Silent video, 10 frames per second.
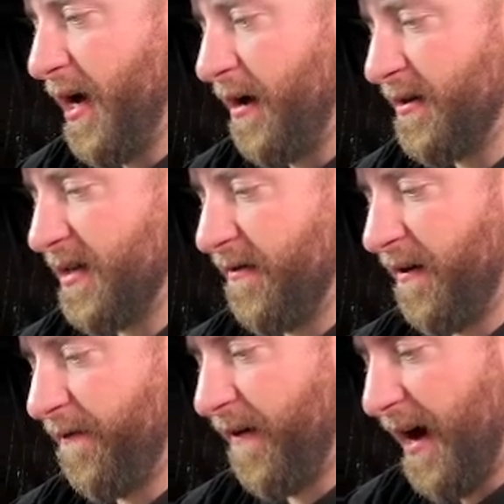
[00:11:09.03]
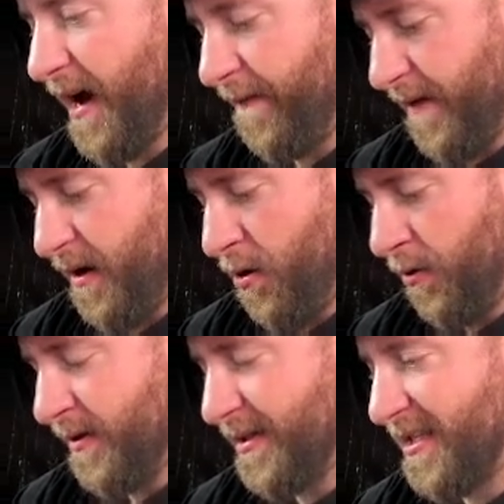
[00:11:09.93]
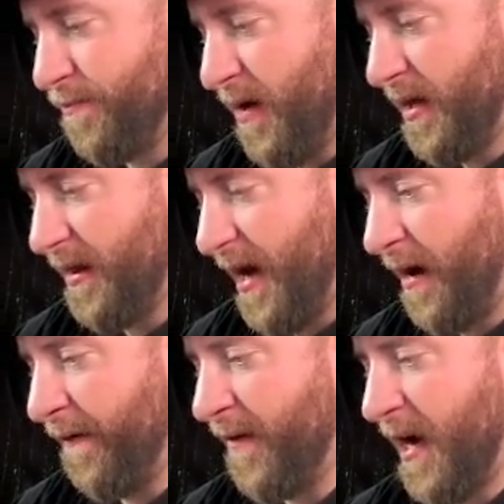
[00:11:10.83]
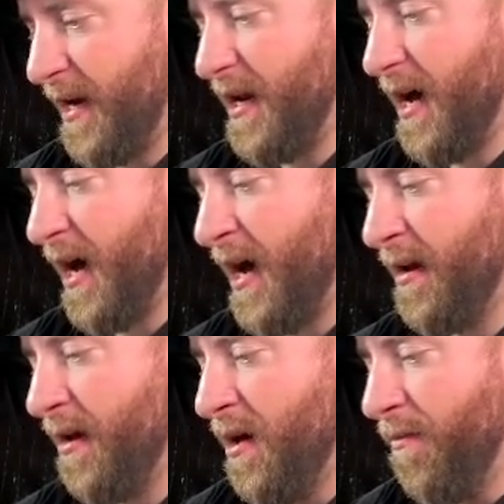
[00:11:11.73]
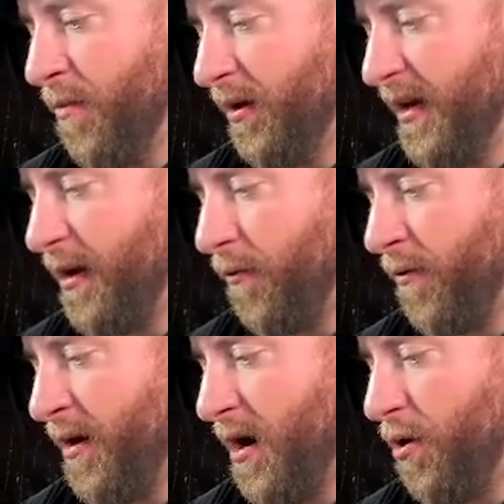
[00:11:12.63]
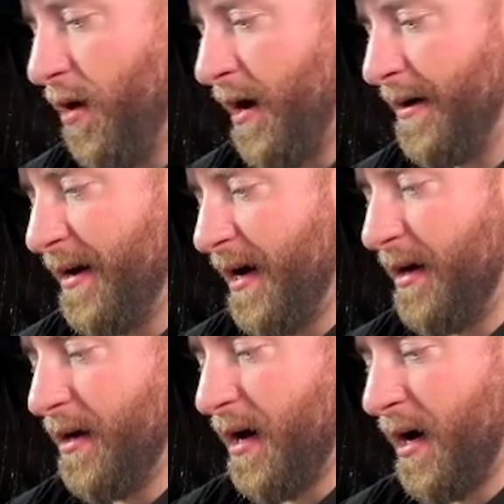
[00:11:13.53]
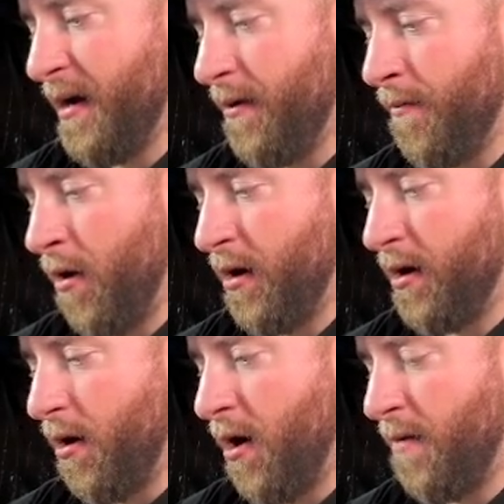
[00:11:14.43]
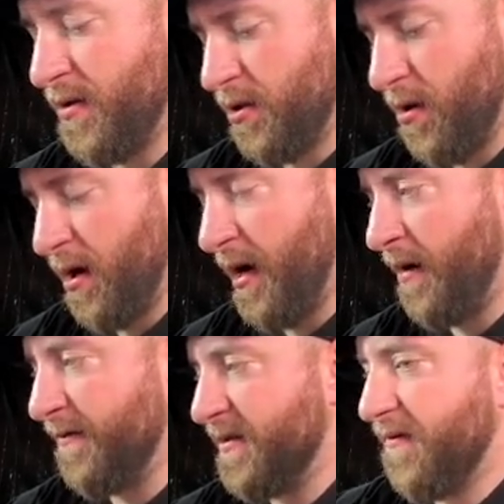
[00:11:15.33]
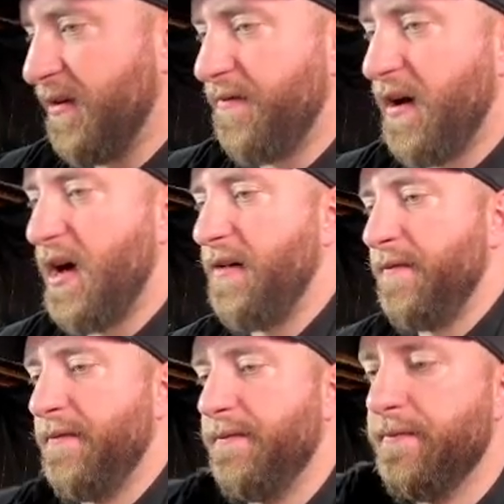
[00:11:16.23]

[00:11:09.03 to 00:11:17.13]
out of 75, Nolan Smith out of 99, Malik Renault out of 99, Mark Armstrong out of 75,